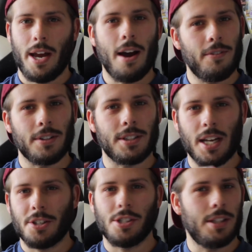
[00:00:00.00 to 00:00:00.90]
have a
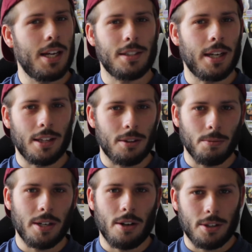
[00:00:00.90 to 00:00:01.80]
section that's like a
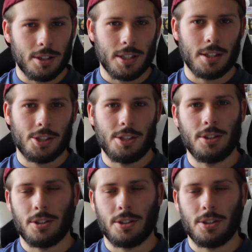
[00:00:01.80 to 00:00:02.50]
$3 section.